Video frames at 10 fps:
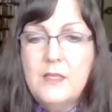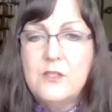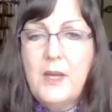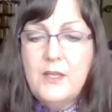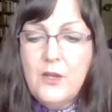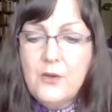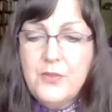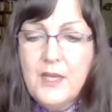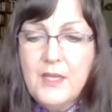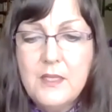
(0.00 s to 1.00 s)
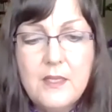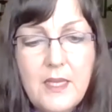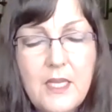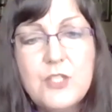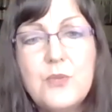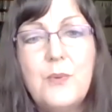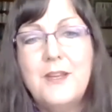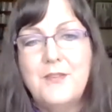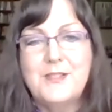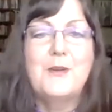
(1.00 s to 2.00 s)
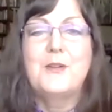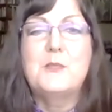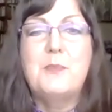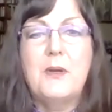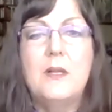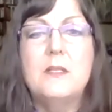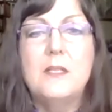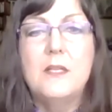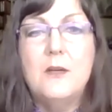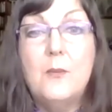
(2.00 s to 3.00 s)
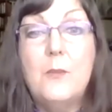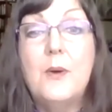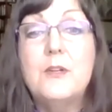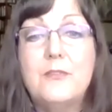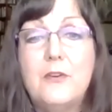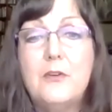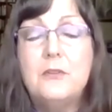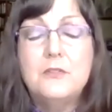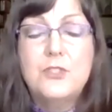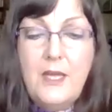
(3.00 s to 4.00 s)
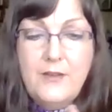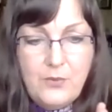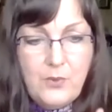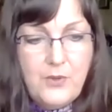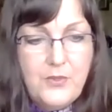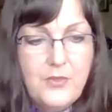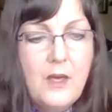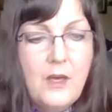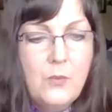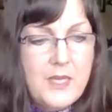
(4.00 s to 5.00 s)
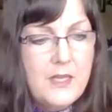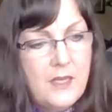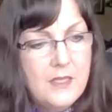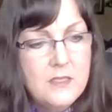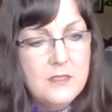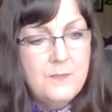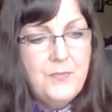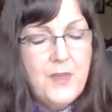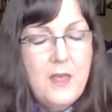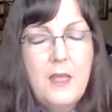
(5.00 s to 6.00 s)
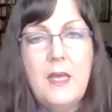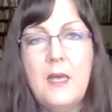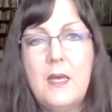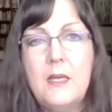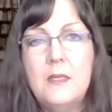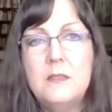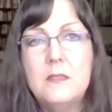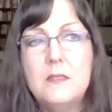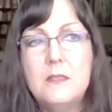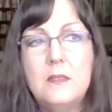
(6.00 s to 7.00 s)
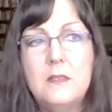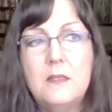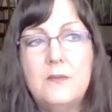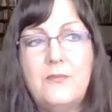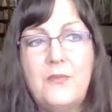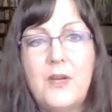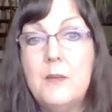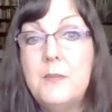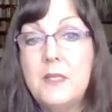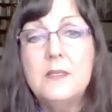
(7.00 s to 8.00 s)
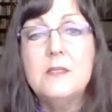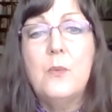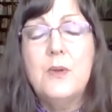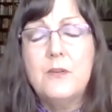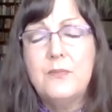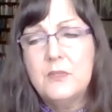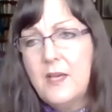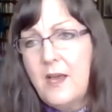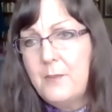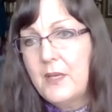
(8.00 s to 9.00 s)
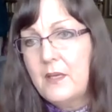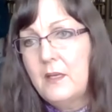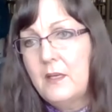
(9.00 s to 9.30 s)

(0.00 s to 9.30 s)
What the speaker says: so I know that each one of us are experiencing a wonderful July 4th weekend. And freedom is a wonderful topic